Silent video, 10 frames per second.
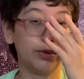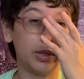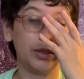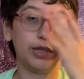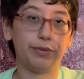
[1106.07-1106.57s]

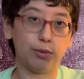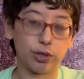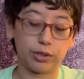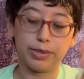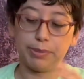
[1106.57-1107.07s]
Well, if you
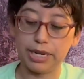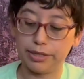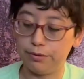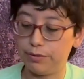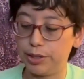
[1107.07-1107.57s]
watched my
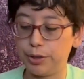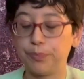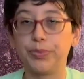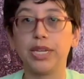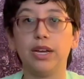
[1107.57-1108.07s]
packing video,
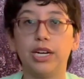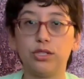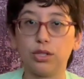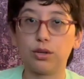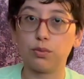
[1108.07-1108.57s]
I
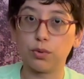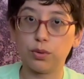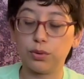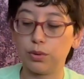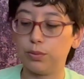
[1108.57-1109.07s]
took a
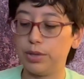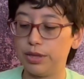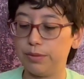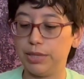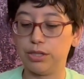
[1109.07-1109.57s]
roller
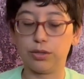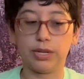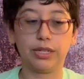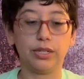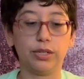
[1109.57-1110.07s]
with me so
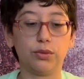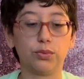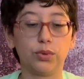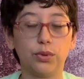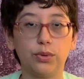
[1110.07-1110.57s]
I could
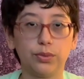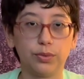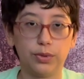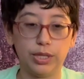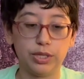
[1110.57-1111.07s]
roll
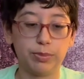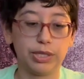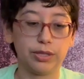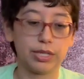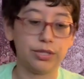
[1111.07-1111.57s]
this,
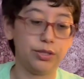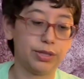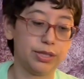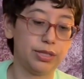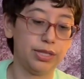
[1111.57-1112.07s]
because as you
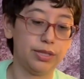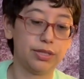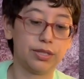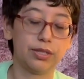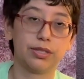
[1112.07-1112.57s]
can see,
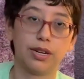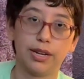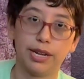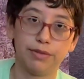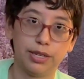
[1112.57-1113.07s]
this does not
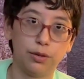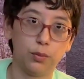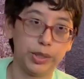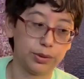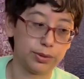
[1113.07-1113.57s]
have any
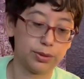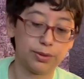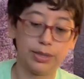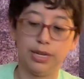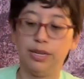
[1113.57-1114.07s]
wheels.
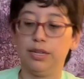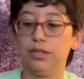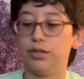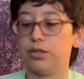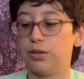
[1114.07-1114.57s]

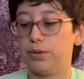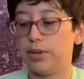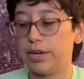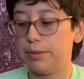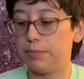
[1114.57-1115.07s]
So
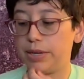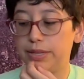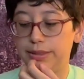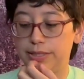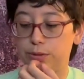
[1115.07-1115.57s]
I
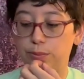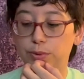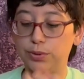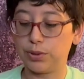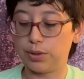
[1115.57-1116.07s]
bought this
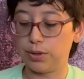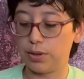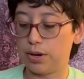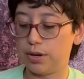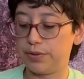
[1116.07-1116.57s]
roller
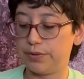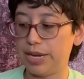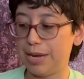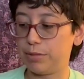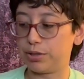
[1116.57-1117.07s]
off of
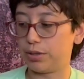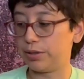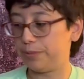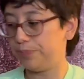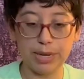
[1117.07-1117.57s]

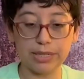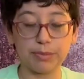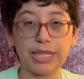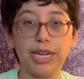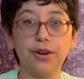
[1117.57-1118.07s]
Amazon, packed
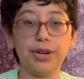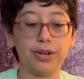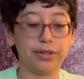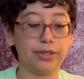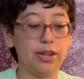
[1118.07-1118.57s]
my
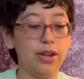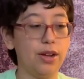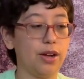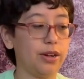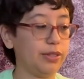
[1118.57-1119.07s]
carry-on
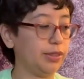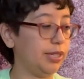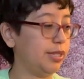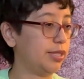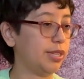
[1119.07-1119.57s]
on
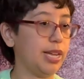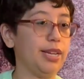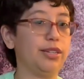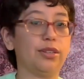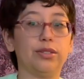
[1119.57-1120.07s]
this,
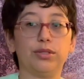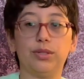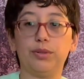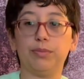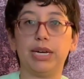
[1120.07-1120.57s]
and
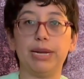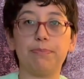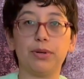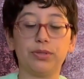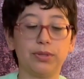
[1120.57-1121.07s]
also my
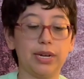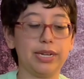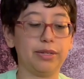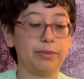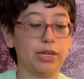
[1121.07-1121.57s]
personal
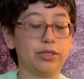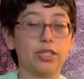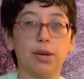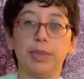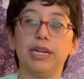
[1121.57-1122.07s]
item on
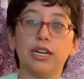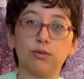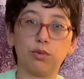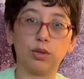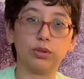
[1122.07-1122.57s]
top, and I
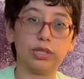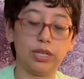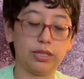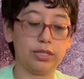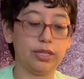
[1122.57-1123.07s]
rolled
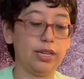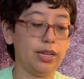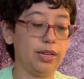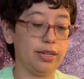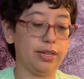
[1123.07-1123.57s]
it.
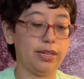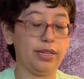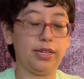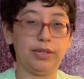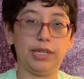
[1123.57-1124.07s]

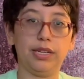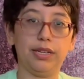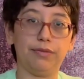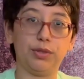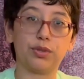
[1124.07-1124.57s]
And
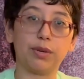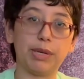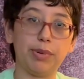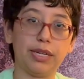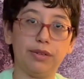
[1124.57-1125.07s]
if you saw
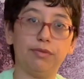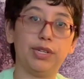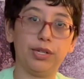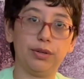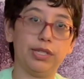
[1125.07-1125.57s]
my packing
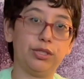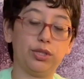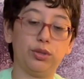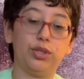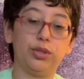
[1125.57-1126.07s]
video, I
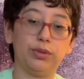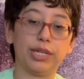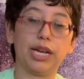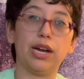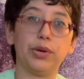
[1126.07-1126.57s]
showed you
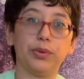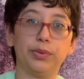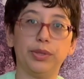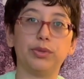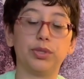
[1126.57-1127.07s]
like how
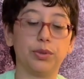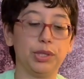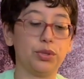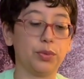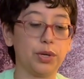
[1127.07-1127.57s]
it was
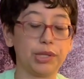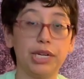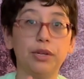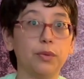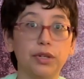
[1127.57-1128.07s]
going to work,
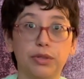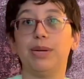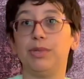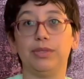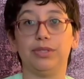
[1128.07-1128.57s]
and it worked
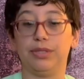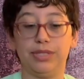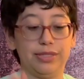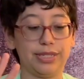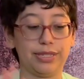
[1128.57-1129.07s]
fabulously.
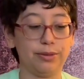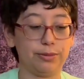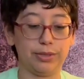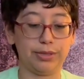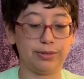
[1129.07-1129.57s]
Like it
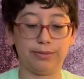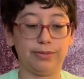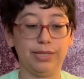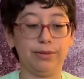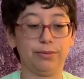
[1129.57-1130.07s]

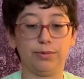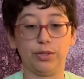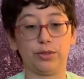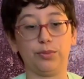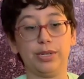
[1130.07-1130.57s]

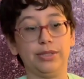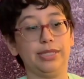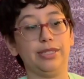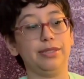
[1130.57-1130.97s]
worked well.